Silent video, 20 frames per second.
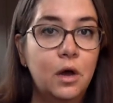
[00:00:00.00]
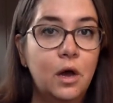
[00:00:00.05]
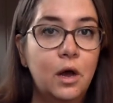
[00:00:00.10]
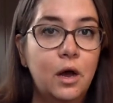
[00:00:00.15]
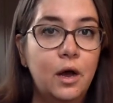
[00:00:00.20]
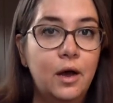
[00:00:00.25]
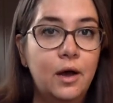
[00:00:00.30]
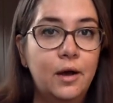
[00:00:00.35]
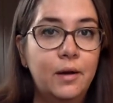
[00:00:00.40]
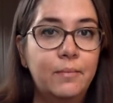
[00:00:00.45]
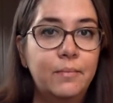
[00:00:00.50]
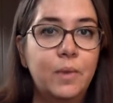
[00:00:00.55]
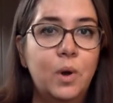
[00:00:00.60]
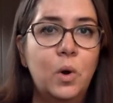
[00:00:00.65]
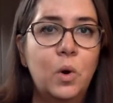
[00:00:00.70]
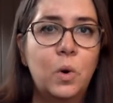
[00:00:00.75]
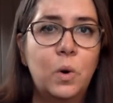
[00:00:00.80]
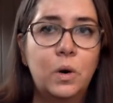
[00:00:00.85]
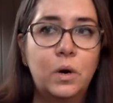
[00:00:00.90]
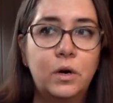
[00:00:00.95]

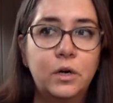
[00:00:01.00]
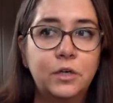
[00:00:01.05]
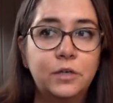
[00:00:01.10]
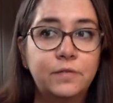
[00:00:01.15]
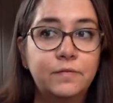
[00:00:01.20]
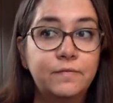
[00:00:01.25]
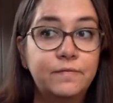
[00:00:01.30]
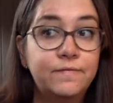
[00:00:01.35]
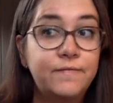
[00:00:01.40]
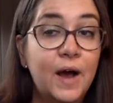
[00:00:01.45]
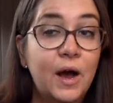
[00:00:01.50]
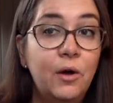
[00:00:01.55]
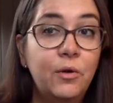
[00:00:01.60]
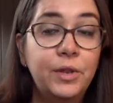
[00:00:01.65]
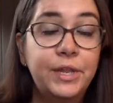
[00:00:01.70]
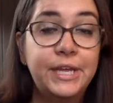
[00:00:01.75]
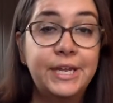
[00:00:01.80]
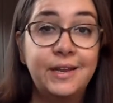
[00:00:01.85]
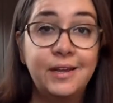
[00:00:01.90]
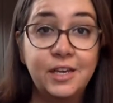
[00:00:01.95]
or found
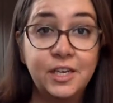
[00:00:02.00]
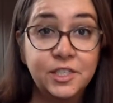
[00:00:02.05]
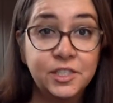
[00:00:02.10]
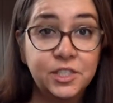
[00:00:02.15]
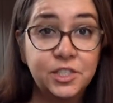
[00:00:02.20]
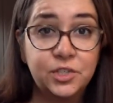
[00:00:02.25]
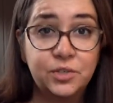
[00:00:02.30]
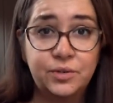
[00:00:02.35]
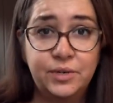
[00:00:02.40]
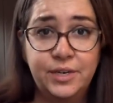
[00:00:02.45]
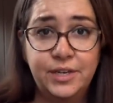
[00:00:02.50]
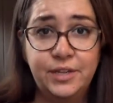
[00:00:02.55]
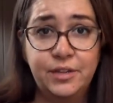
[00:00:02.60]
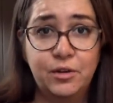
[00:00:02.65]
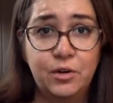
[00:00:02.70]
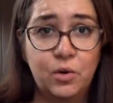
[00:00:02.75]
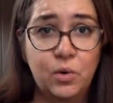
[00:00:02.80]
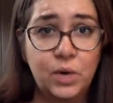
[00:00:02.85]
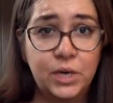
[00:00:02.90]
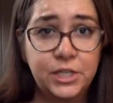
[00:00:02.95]
it answering their
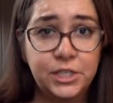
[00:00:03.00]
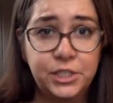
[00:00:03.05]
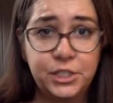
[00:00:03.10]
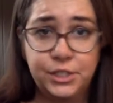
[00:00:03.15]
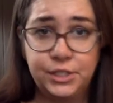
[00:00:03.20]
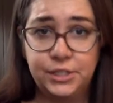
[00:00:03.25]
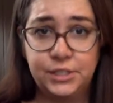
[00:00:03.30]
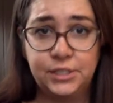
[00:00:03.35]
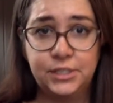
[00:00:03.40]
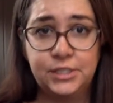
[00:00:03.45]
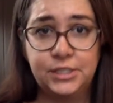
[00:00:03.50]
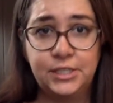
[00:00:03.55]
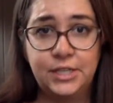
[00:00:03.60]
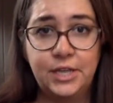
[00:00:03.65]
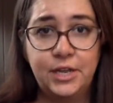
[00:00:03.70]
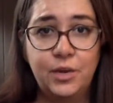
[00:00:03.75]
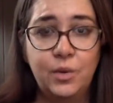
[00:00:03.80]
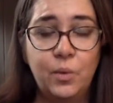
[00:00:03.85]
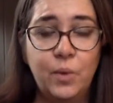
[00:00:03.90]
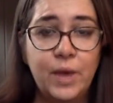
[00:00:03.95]
questions
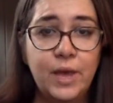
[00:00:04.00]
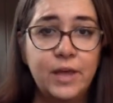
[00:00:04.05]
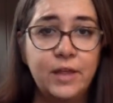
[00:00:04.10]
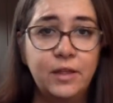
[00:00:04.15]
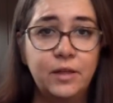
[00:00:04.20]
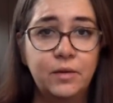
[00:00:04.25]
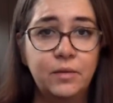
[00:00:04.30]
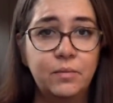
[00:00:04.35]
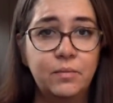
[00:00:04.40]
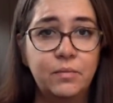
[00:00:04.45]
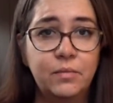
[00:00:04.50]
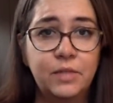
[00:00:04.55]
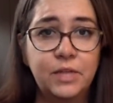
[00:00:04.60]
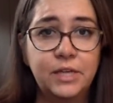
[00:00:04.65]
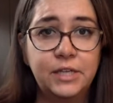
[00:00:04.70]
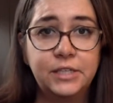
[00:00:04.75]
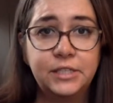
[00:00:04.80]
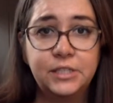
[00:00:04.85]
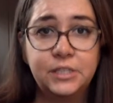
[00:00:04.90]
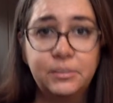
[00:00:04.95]
in a way
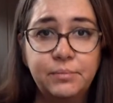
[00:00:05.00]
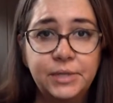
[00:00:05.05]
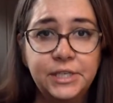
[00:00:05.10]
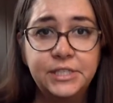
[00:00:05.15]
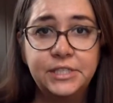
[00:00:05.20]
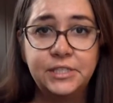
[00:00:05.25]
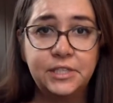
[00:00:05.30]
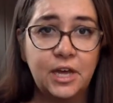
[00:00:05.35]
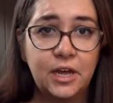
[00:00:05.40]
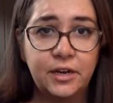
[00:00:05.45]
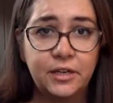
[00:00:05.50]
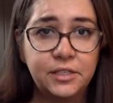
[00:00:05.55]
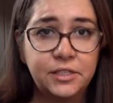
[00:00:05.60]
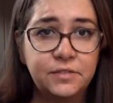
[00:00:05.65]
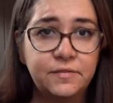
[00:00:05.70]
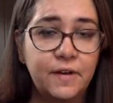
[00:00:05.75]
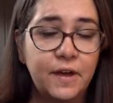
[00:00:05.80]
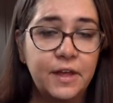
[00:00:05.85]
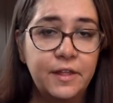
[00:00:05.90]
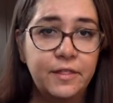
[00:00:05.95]
that simply
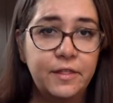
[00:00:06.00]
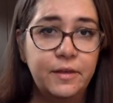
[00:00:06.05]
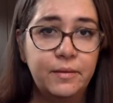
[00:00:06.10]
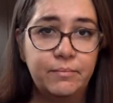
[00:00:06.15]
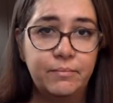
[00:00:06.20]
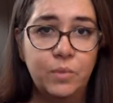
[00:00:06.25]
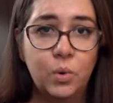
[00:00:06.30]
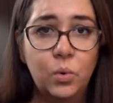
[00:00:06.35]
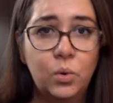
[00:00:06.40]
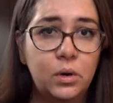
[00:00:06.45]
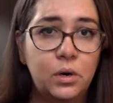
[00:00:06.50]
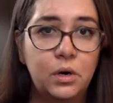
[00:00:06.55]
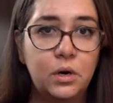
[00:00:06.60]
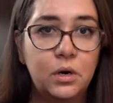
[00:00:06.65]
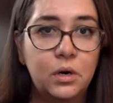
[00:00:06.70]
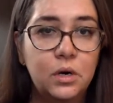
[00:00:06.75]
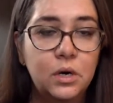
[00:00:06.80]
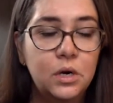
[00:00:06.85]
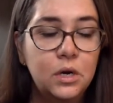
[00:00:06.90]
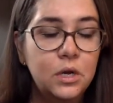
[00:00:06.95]
satisfied them more.
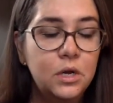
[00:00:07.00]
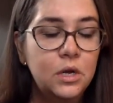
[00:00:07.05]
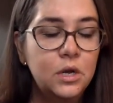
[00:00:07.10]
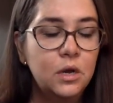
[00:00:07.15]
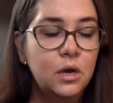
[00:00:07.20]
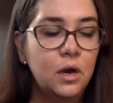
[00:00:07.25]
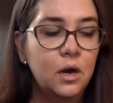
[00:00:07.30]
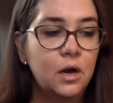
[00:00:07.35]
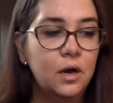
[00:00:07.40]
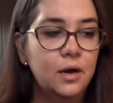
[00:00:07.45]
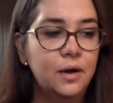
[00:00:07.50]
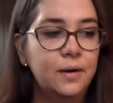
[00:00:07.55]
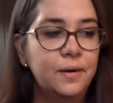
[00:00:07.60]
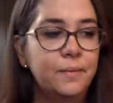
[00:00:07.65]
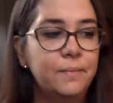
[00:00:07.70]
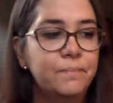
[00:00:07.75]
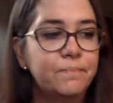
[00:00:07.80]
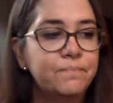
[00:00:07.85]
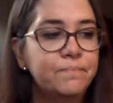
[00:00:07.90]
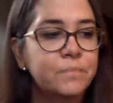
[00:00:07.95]

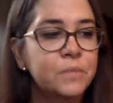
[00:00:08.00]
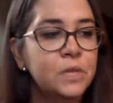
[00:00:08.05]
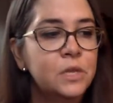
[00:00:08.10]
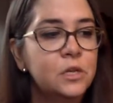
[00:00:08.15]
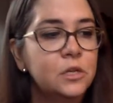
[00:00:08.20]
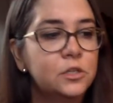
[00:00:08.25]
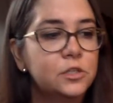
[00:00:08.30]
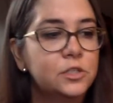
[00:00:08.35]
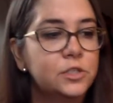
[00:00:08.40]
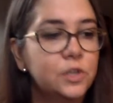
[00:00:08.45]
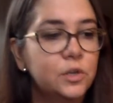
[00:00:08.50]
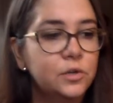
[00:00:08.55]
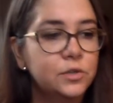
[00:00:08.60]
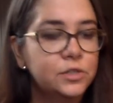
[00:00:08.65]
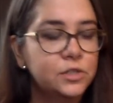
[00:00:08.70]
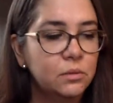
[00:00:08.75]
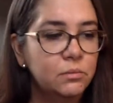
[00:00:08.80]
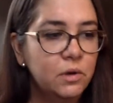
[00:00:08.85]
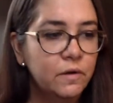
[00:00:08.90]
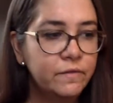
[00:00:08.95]
Um, so
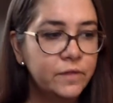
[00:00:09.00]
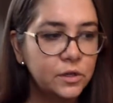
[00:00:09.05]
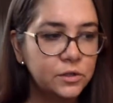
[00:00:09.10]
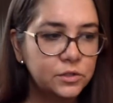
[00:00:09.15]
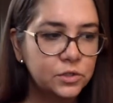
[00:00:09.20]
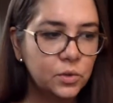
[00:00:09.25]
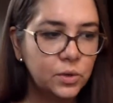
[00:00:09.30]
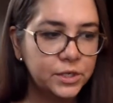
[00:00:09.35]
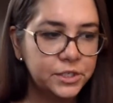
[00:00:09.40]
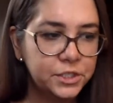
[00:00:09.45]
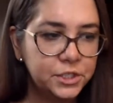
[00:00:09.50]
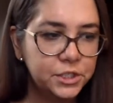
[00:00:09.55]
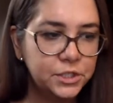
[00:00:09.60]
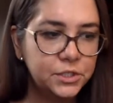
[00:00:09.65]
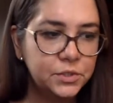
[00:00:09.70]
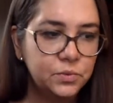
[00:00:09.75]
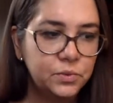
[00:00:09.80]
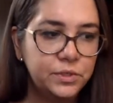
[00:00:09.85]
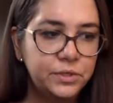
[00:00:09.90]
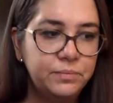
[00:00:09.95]
some of those
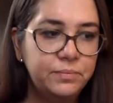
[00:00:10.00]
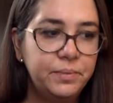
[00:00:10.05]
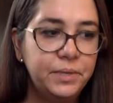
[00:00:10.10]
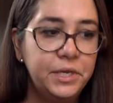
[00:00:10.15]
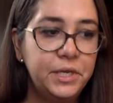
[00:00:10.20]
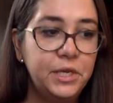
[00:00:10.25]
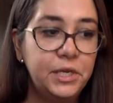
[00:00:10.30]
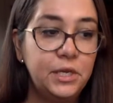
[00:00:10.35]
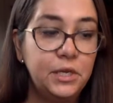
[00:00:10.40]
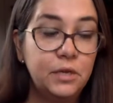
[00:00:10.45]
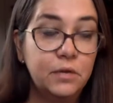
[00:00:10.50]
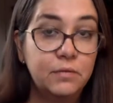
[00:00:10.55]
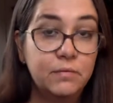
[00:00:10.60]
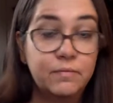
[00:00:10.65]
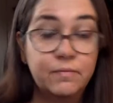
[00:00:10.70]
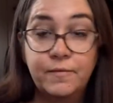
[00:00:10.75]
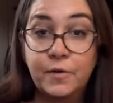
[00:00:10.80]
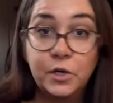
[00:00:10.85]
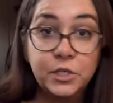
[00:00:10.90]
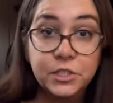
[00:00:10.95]
questions would be,
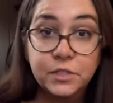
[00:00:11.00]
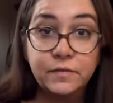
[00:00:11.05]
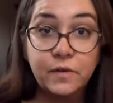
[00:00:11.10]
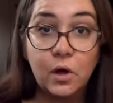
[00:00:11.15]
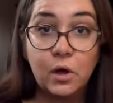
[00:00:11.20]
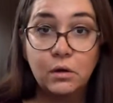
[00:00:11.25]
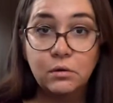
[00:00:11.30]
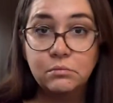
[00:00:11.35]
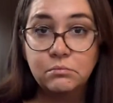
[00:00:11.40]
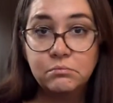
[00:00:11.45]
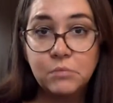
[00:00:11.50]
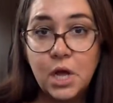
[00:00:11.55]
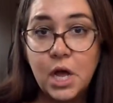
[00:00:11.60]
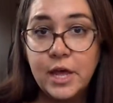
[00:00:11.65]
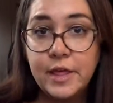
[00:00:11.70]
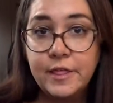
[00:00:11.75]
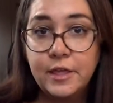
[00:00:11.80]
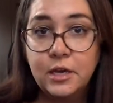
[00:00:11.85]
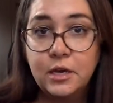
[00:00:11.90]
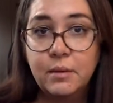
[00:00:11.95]
first of all,
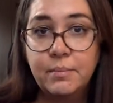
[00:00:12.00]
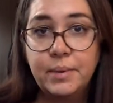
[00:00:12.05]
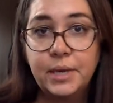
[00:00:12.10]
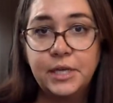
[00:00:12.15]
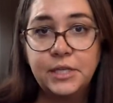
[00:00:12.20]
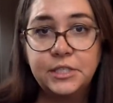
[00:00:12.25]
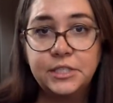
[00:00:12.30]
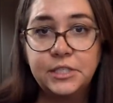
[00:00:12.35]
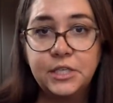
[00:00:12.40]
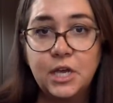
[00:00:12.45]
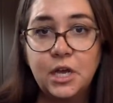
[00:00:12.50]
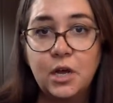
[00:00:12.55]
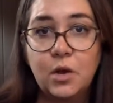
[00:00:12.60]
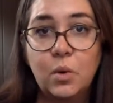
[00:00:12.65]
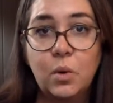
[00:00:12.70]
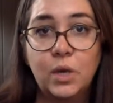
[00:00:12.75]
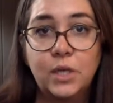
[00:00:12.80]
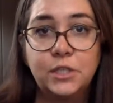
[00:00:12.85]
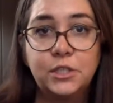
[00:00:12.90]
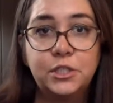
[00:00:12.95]
I think a basic
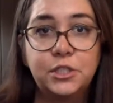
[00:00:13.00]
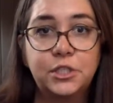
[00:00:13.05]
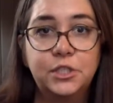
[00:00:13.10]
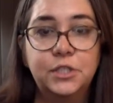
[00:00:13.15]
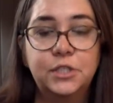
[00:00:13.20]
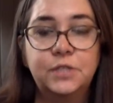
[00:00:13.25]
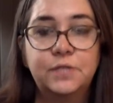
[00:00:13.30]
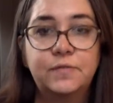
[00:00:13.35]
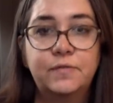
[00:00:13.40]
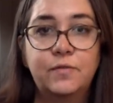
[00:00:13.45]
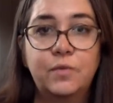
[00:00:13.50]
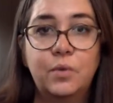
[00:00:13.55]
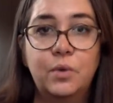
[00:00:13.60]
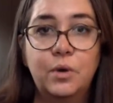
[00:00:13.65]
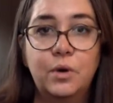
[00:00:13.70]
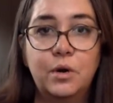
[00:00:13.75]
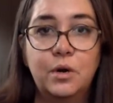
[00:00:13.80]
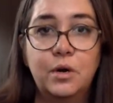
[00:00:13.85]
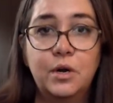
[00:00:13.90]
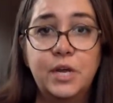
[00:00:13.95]
question
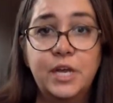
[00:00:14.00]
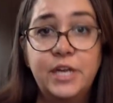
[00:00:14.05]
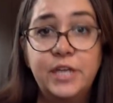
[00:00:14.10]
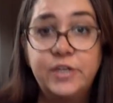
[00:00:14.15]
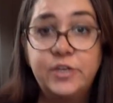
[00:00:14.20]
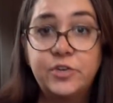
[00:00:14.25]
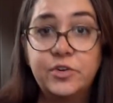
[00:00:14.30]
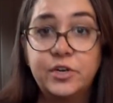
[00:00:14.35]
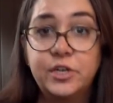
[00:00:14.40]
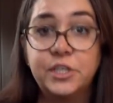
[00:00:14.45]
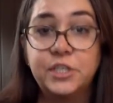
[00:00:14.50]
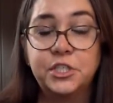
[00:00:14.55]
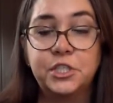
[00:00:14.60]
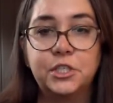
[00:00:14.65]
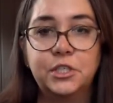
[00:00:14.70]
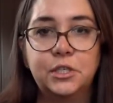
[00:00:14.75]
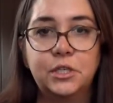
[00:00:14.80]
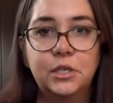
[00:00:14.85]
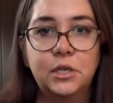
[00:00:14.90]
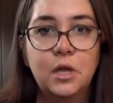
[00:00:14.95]
for any
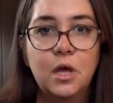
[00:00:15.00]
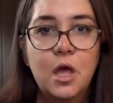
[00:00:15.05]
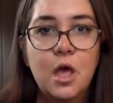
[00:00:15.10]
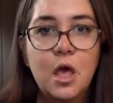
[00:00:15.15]
tradition